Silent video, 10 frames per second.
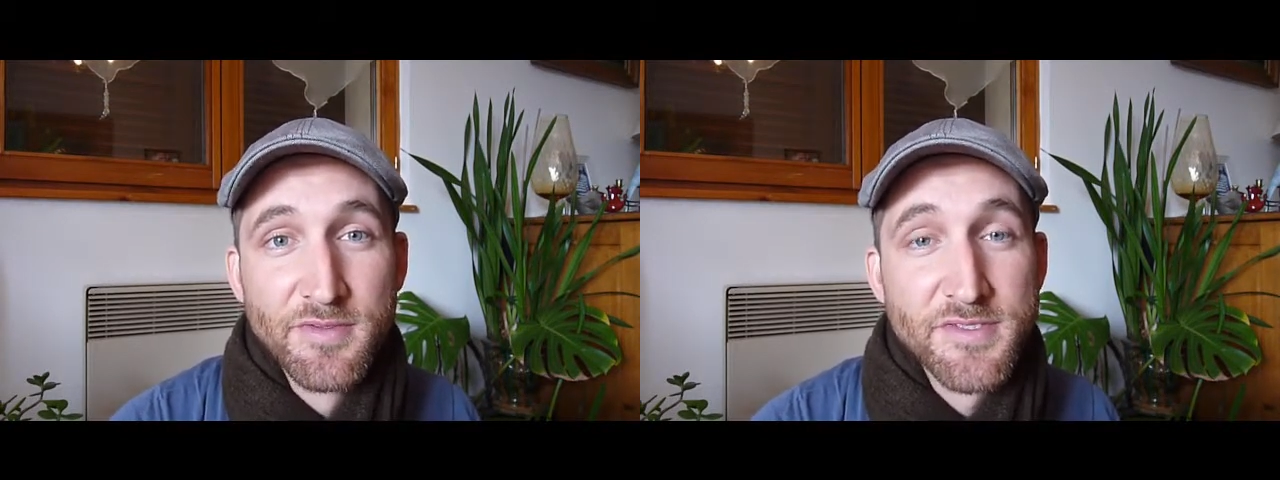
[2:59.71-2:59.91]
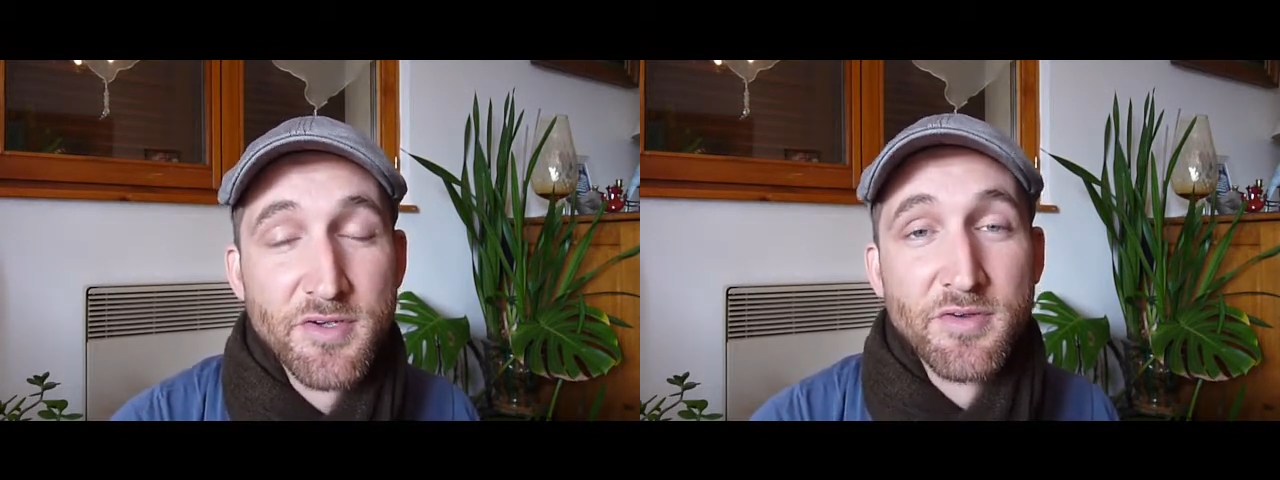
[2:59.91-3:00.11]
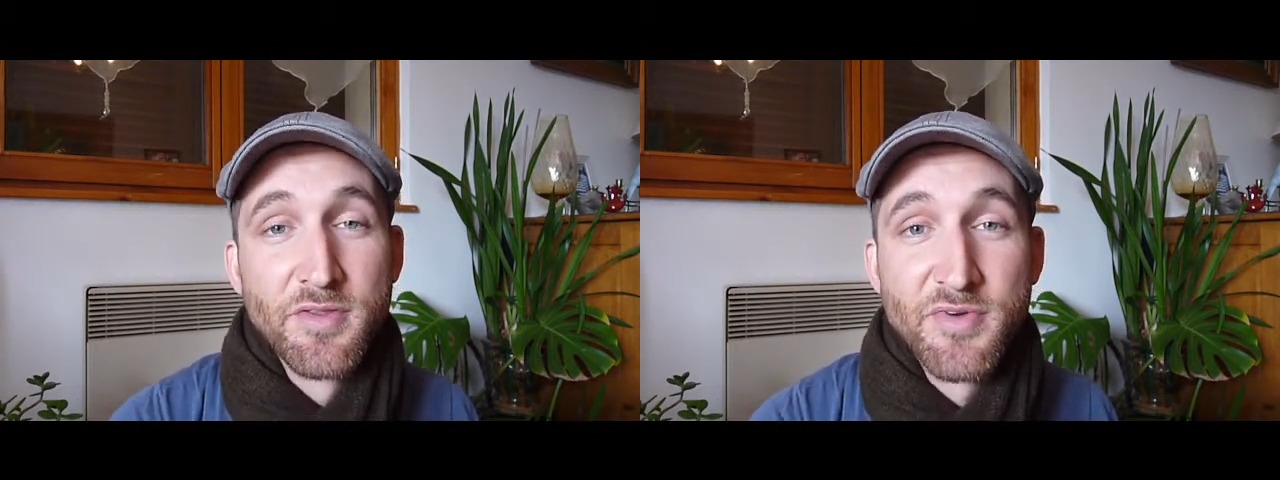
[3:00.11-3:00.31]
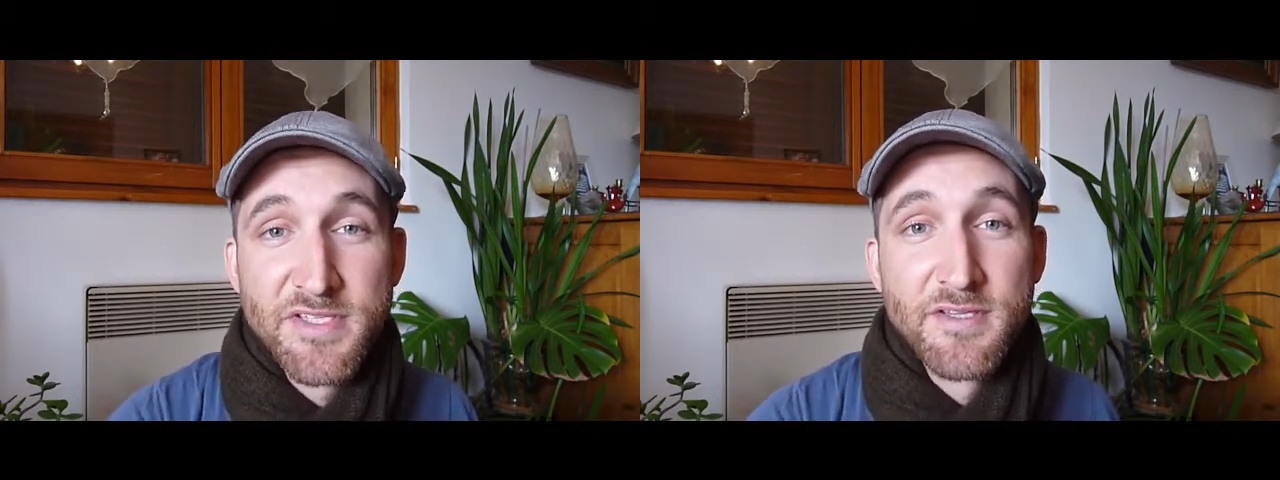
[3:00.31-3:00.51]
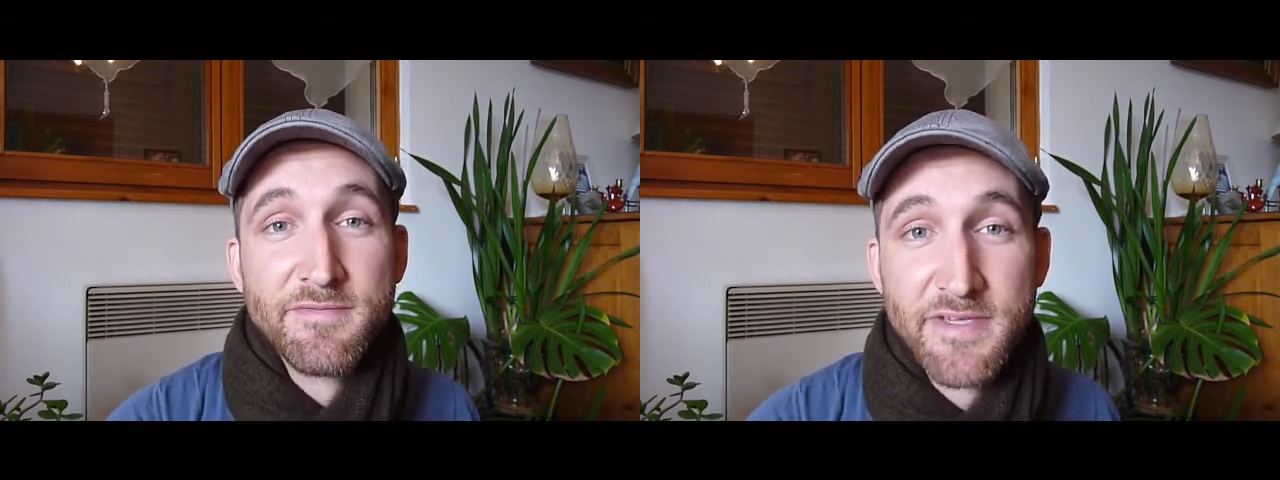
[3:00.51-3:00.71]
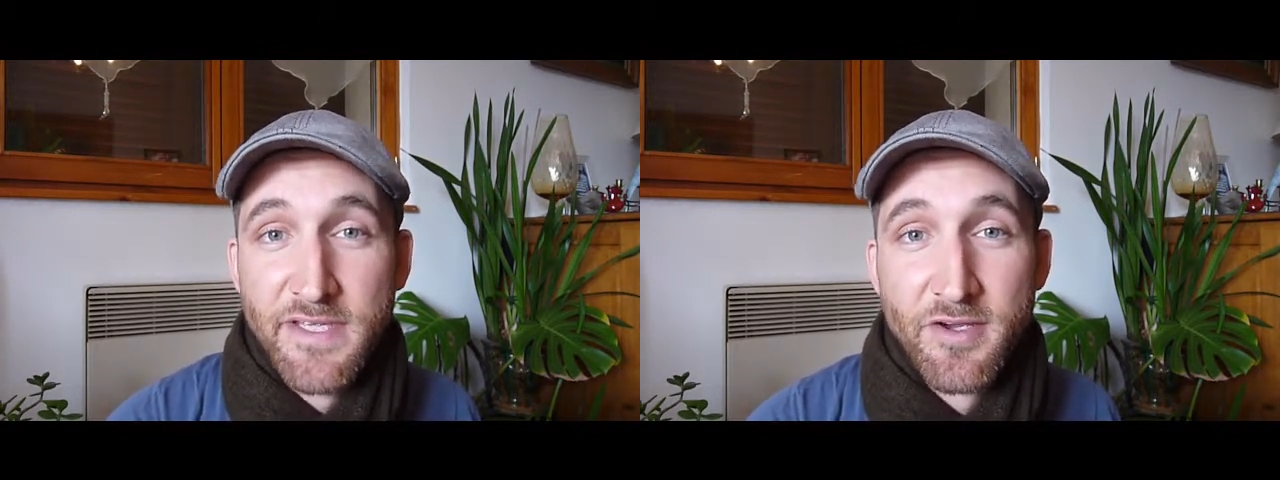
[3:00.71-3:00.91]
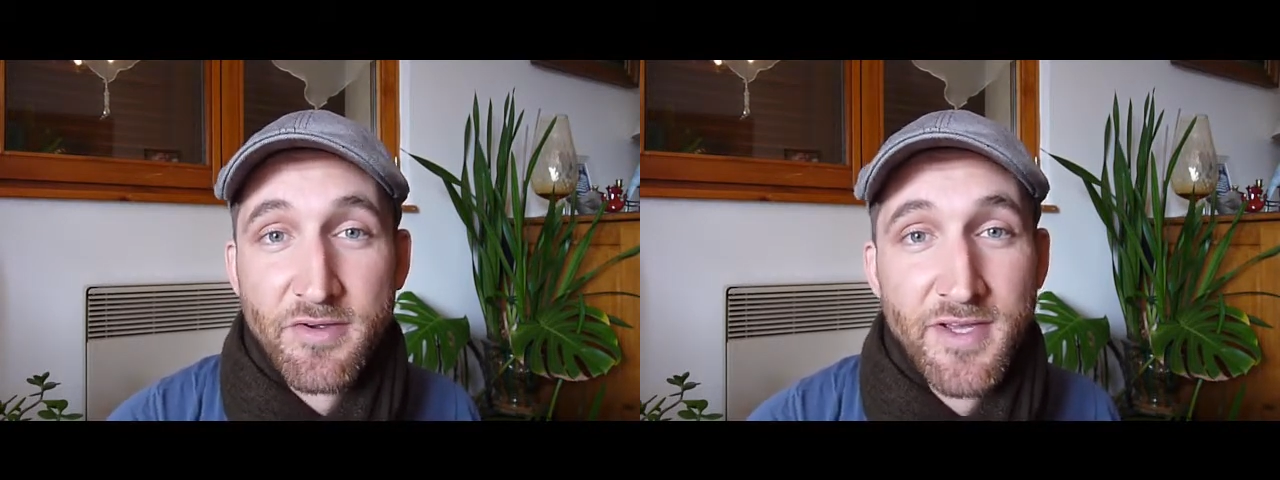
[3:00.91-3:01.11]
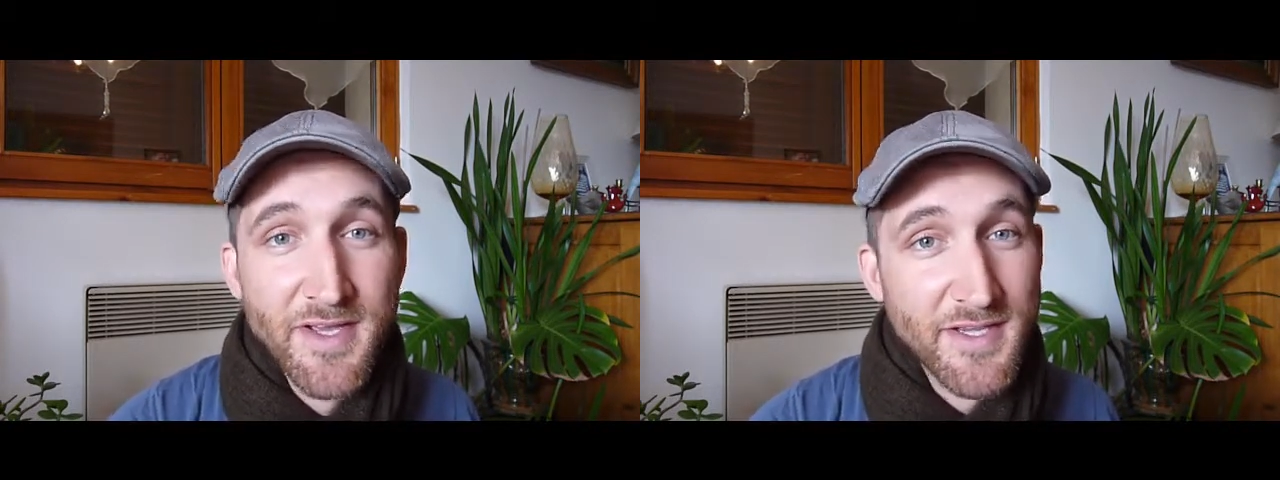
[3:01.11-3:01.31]
So the rest of the video
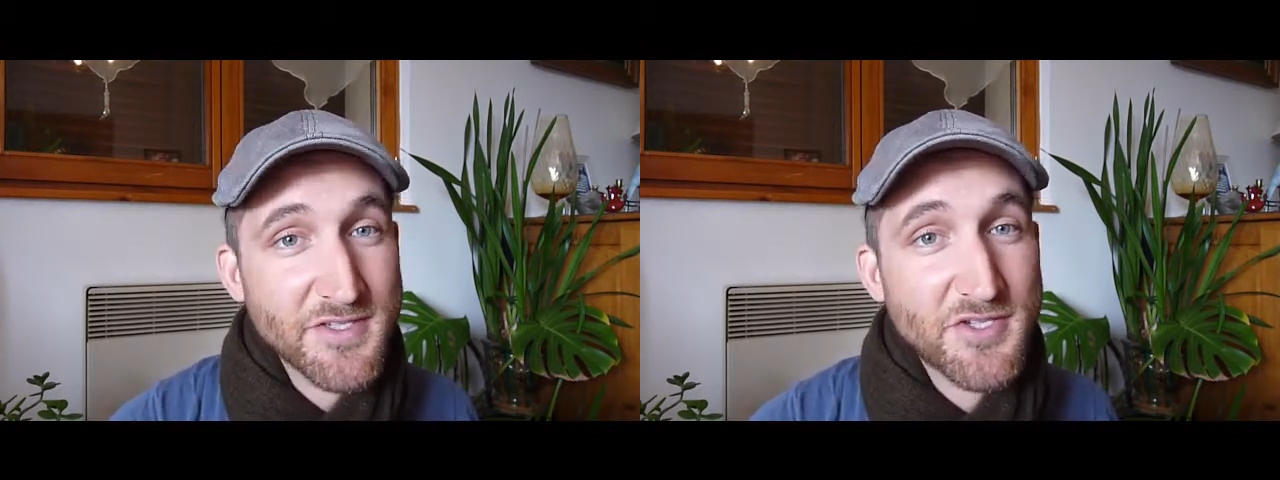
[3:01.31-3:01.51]
is